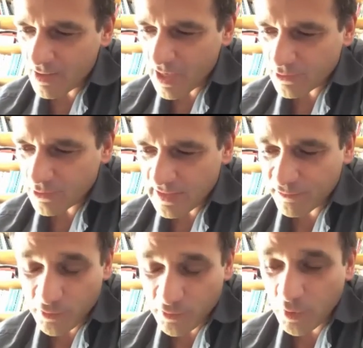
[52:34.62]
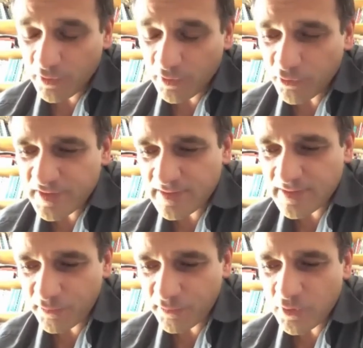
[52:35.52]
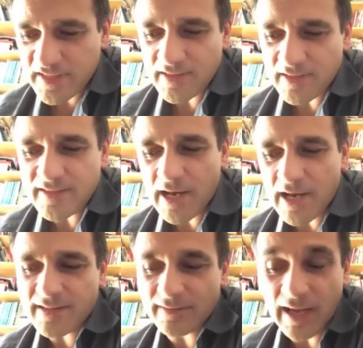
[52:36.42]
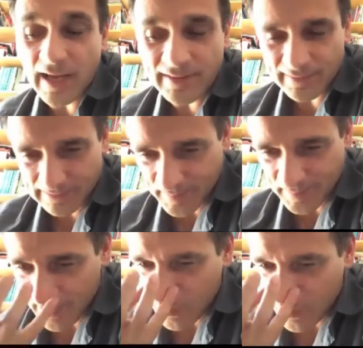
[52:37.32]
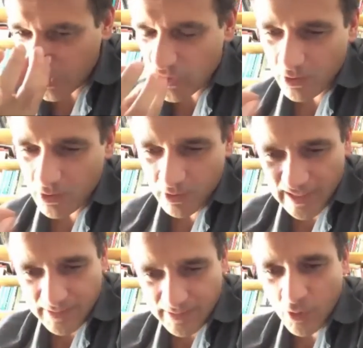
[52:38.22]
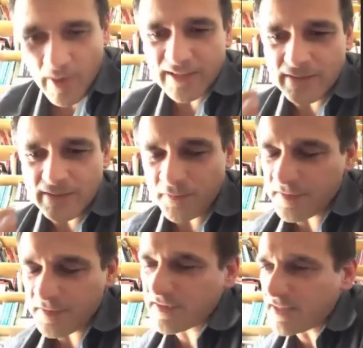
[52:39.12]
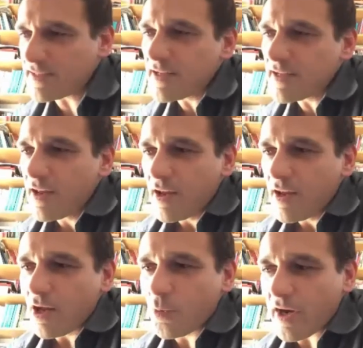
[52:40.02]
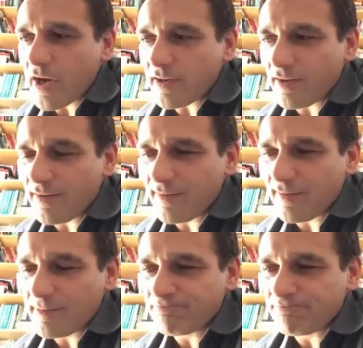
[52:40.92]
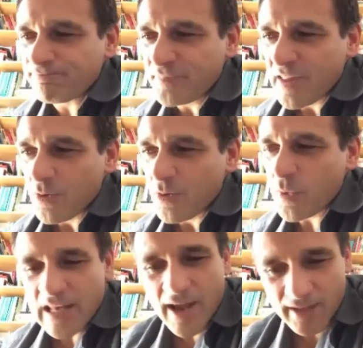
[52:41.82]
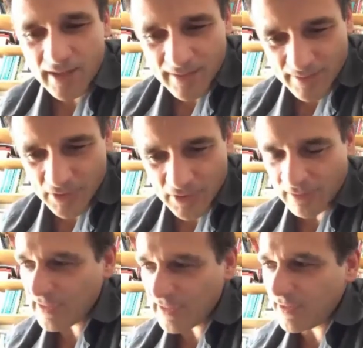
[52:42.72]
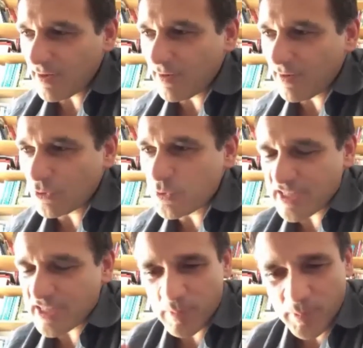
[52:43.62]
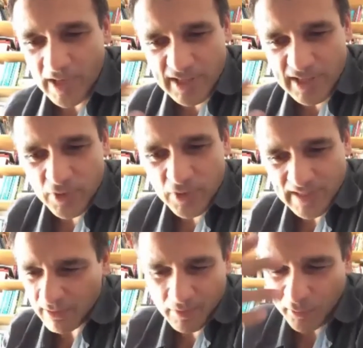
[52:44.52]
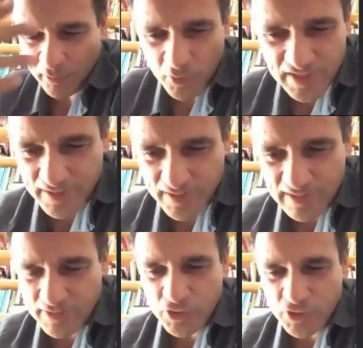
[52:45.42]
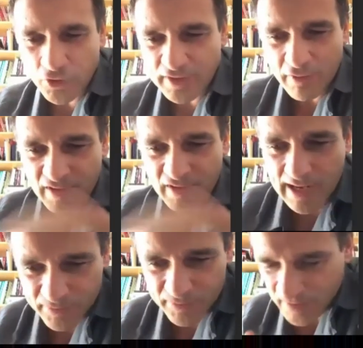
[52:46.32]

Actually, first of all, the Four Seasons as a title, which let's go back in the 50s, where we like suddenly to see people expressing the Four Seasons. It's the story of life.